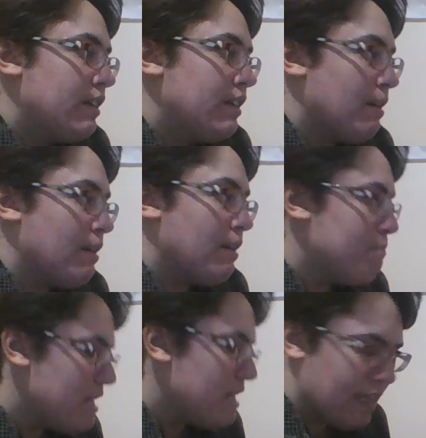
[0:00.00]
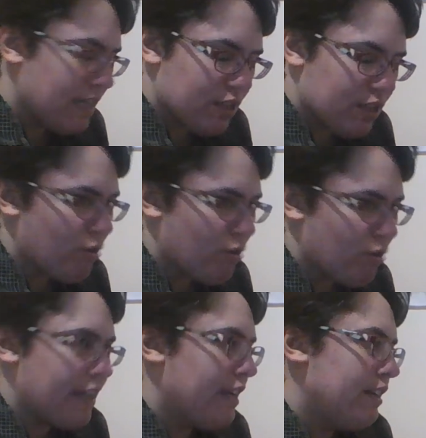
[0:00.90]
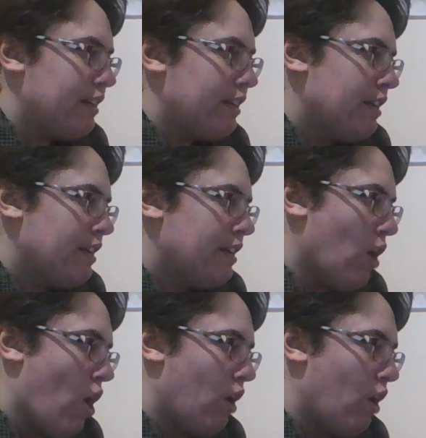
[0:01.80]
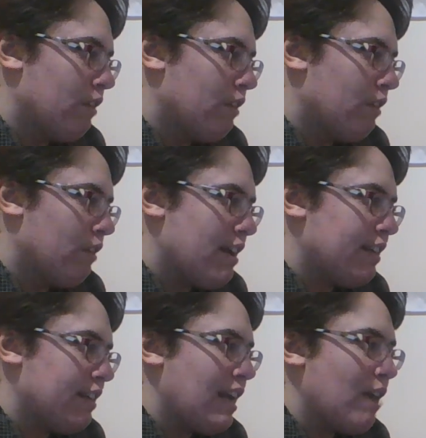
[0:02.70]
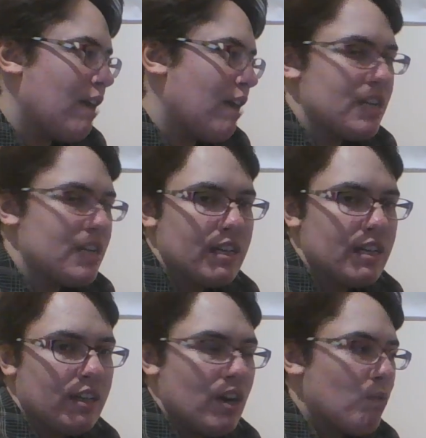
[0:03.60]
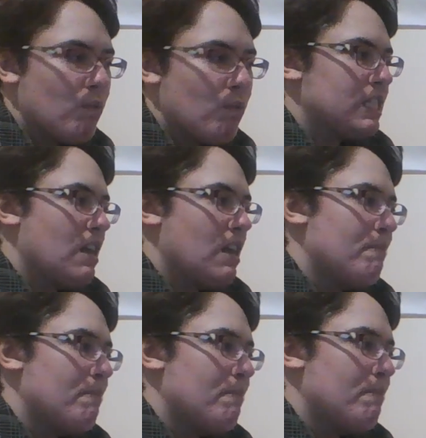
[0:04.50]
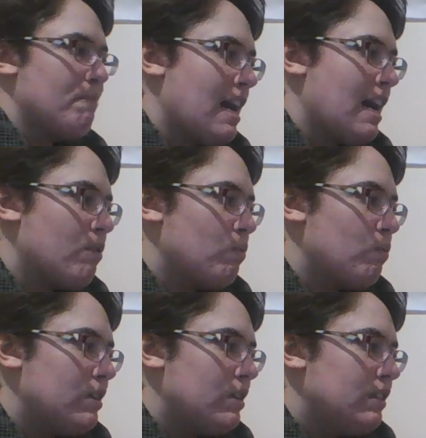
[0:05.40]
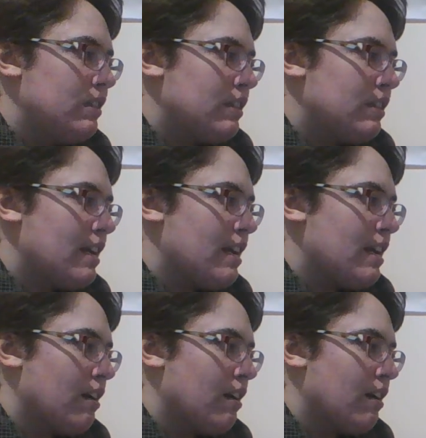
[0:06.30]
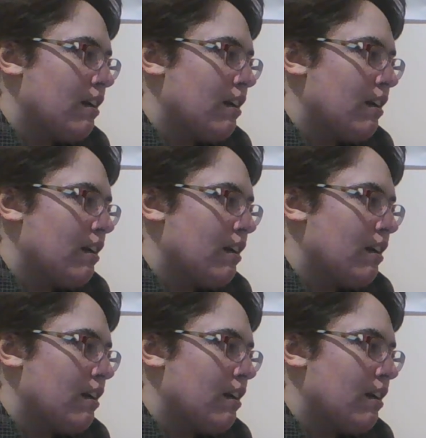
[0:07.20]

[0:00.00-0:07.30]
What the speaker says: The meanest dragon in all of Dragon County was lumbering down the hill,